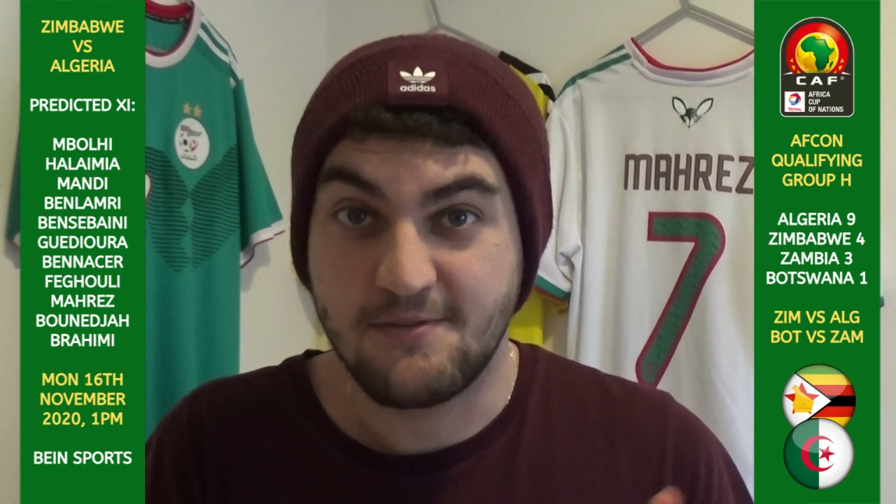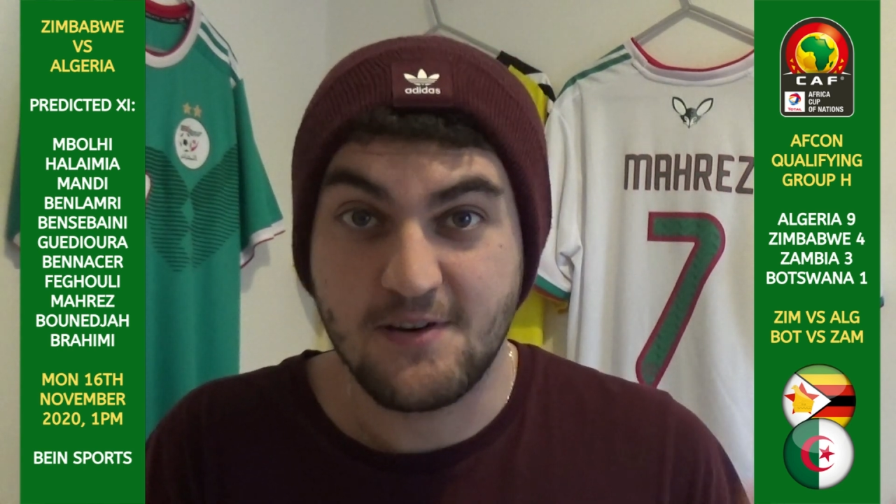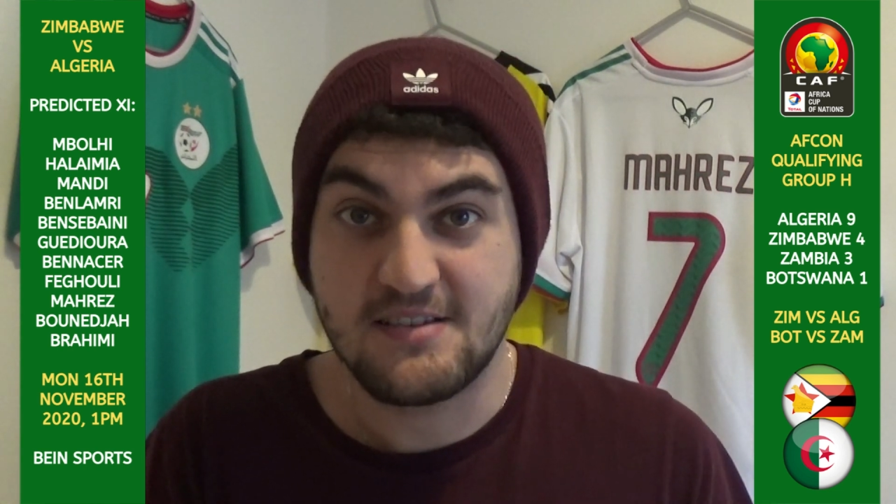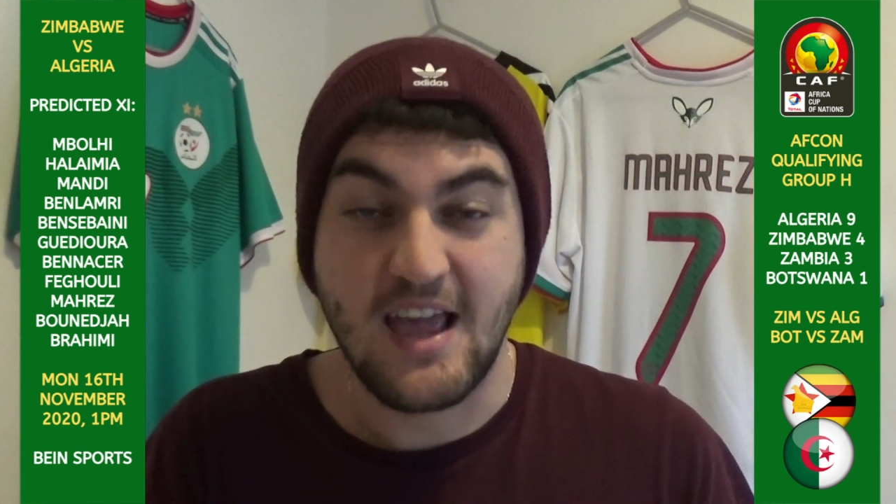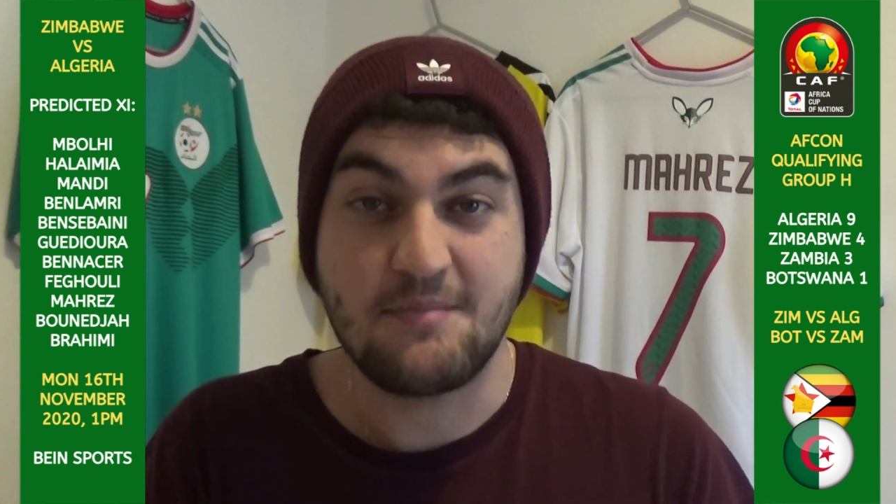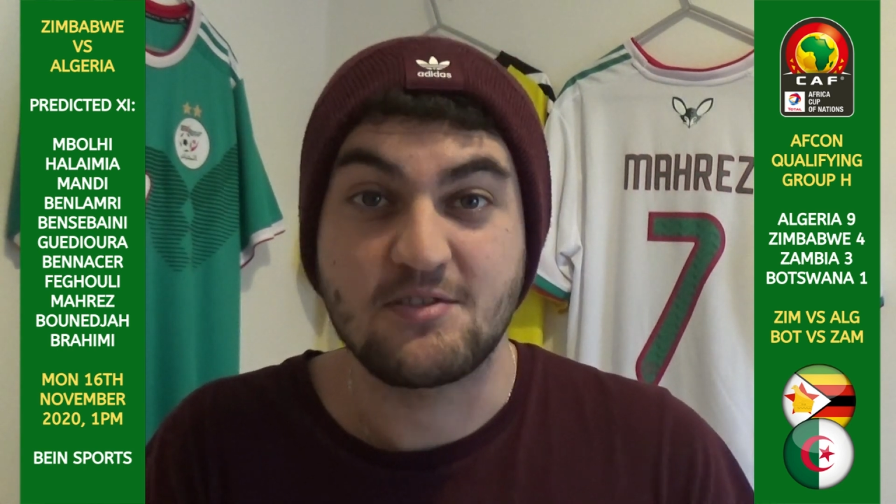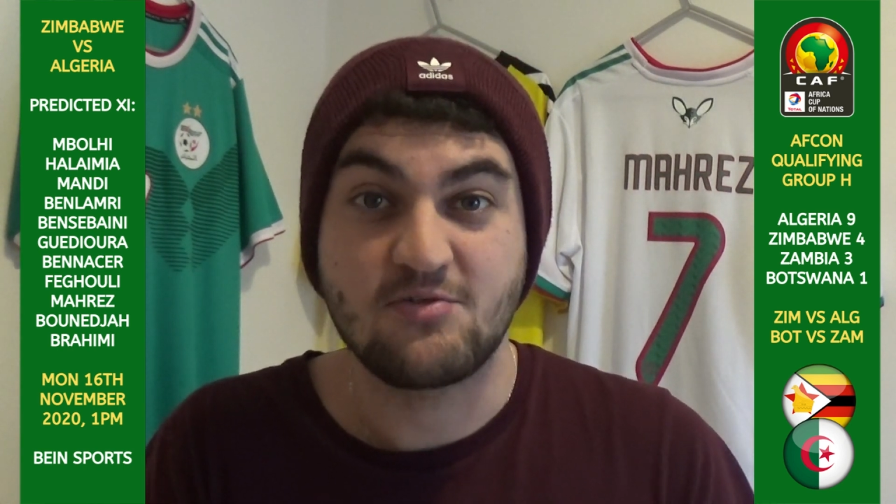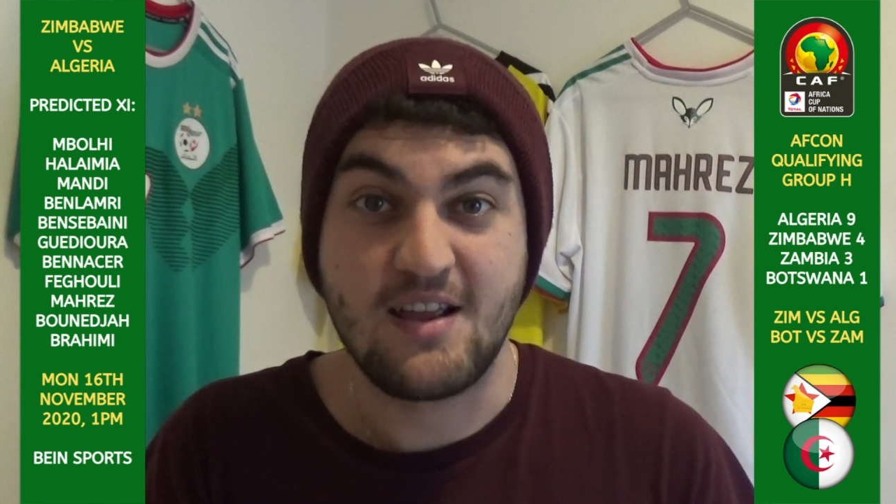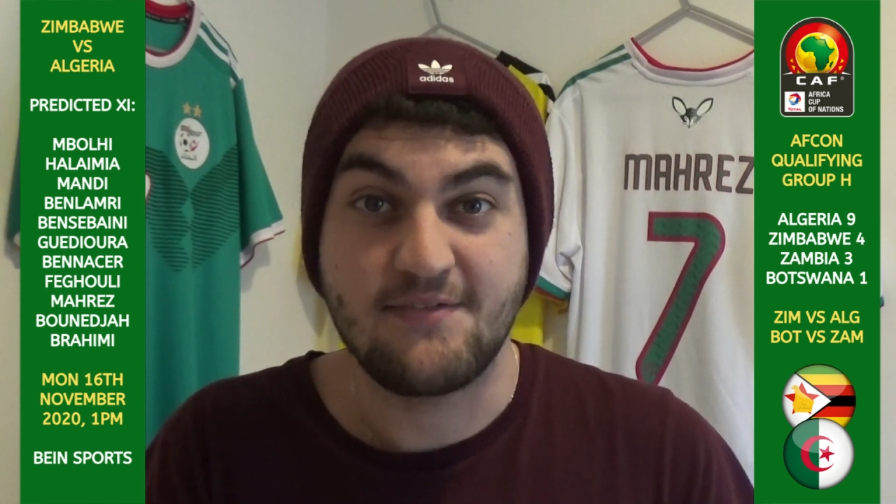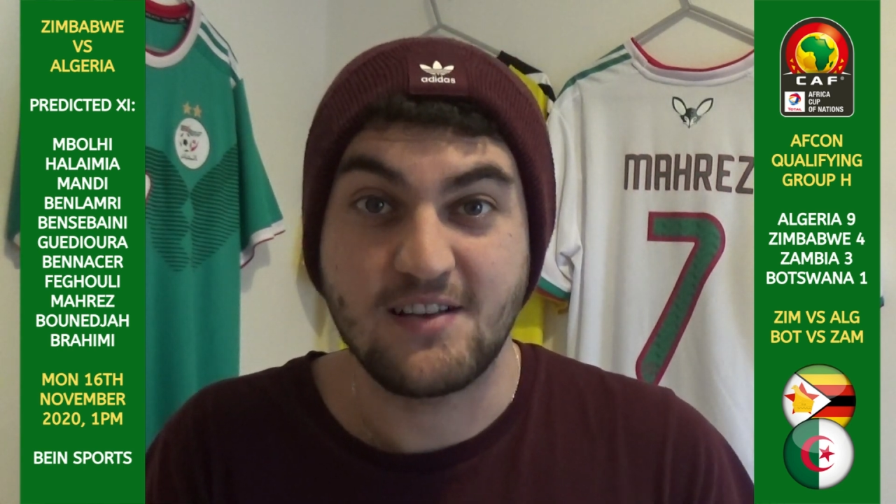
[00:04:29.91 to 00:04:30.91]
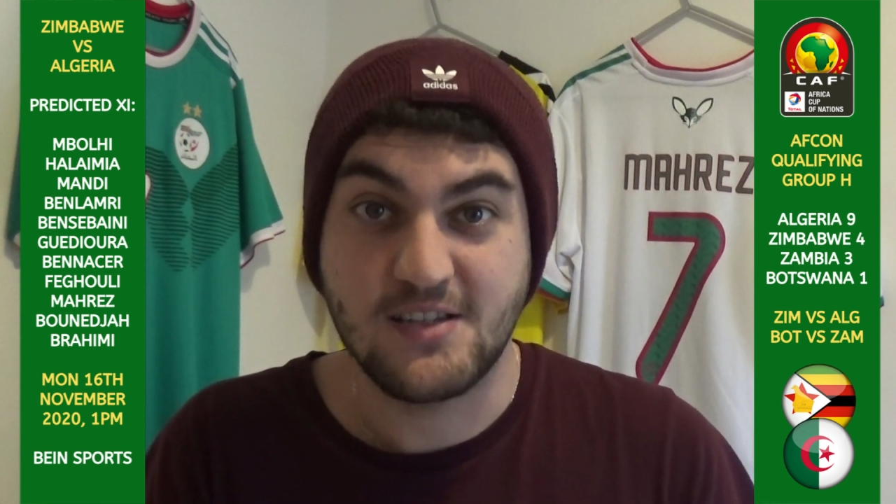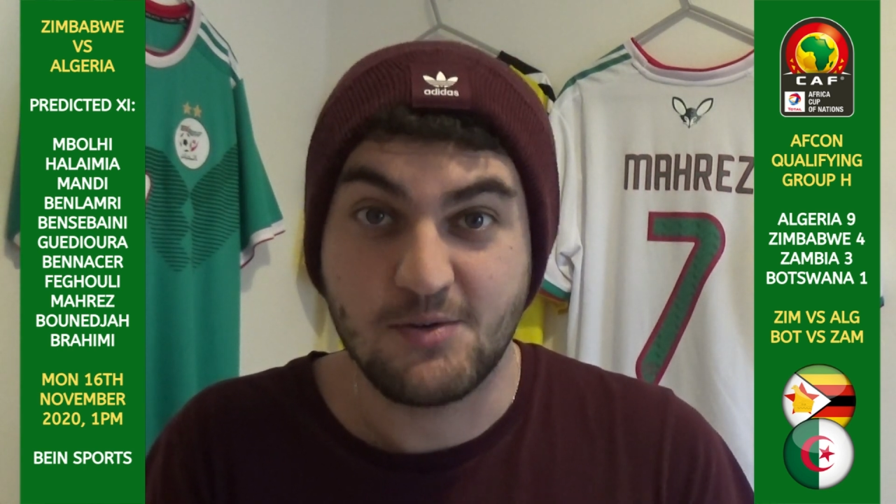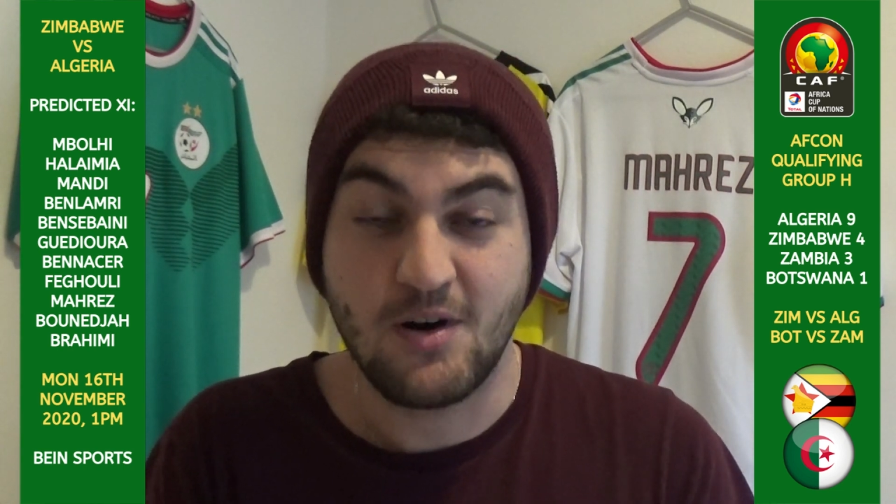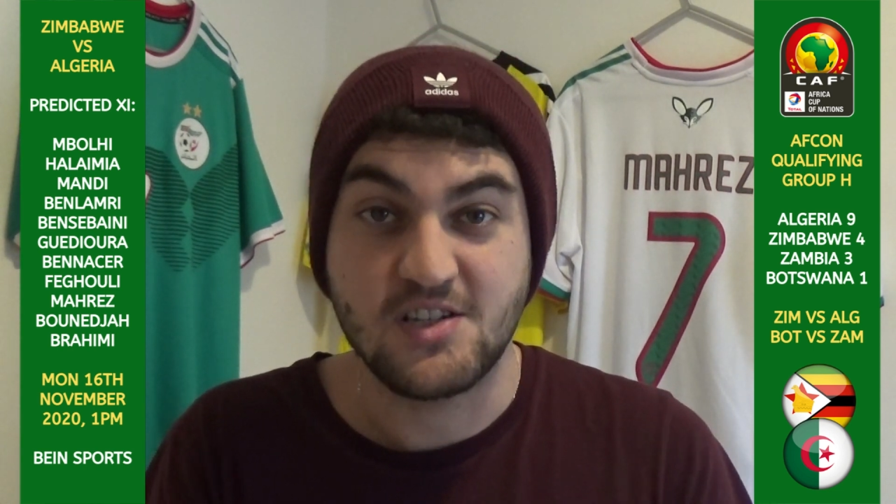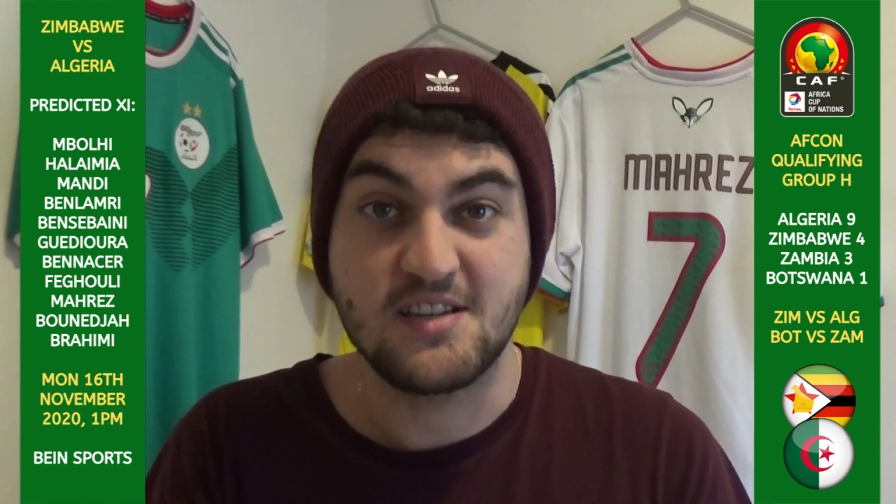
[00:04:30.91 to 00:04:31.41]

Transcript: The first game was great fun to watch.